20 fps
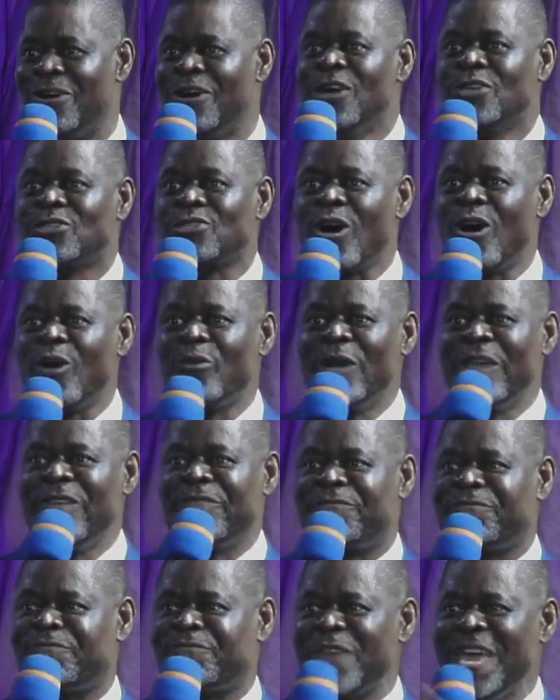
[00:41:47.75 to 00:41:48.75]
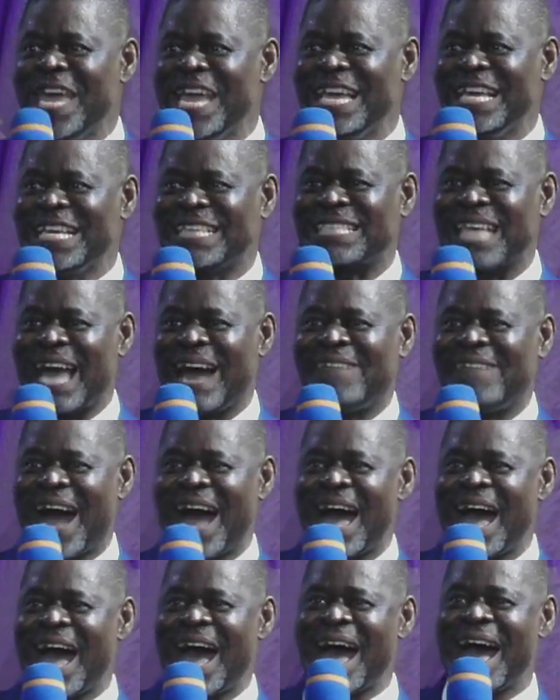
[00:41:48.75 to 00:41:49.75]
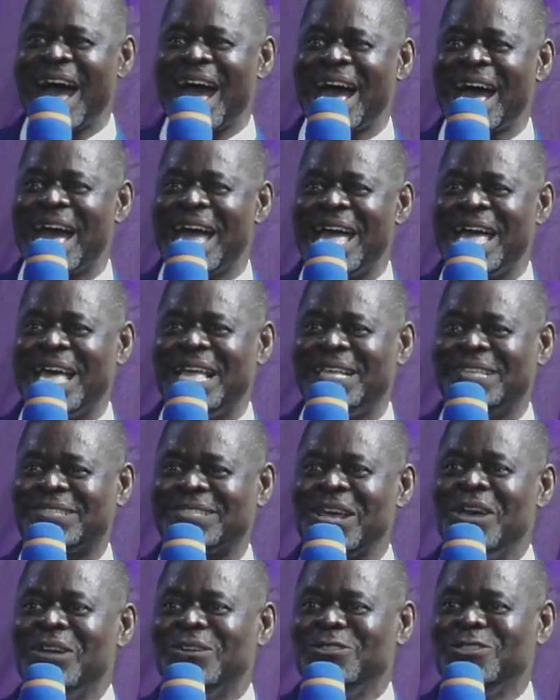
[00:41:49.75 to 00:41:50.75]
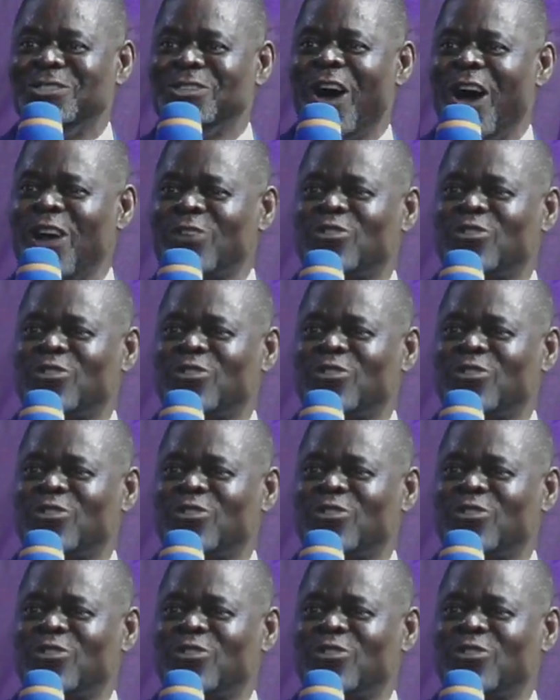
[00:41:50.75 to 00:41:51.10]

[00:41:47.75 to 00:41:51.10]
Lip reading: So we fix our eyes not